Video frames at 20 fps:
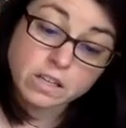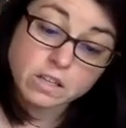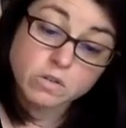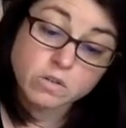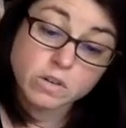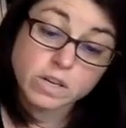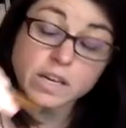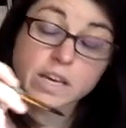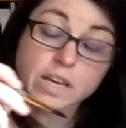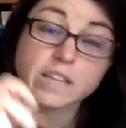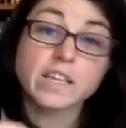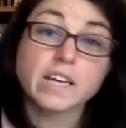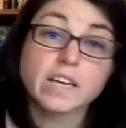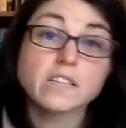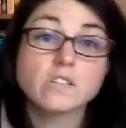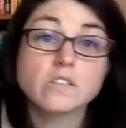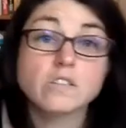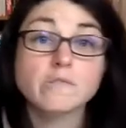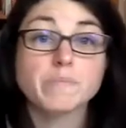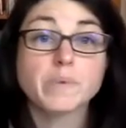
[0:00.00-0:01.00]
you can get that
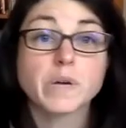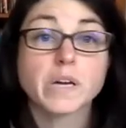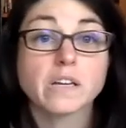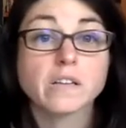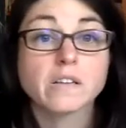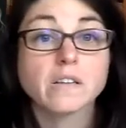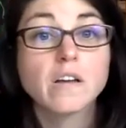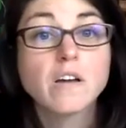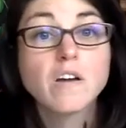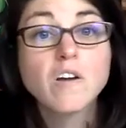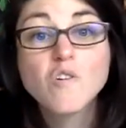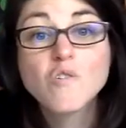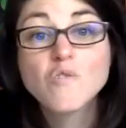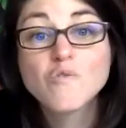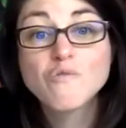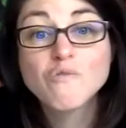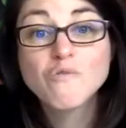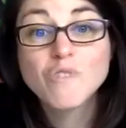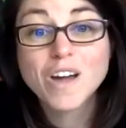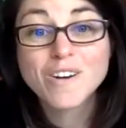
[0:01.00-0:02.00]
tube paint
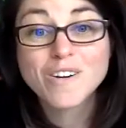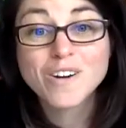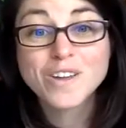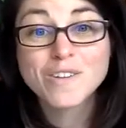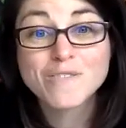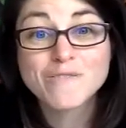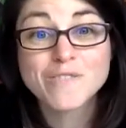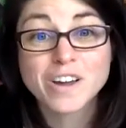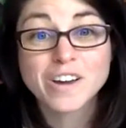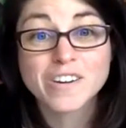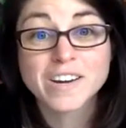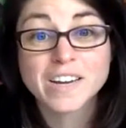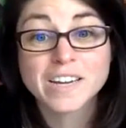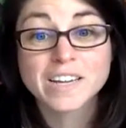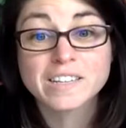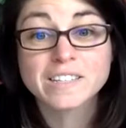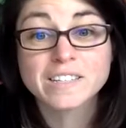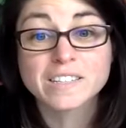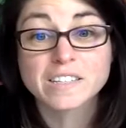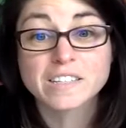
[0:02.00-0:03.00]
very, very
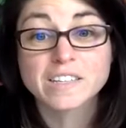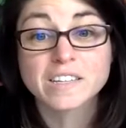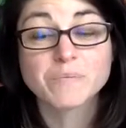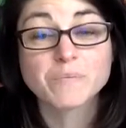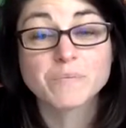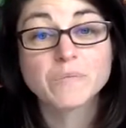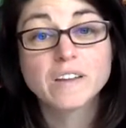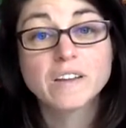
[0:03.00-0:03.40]
easily.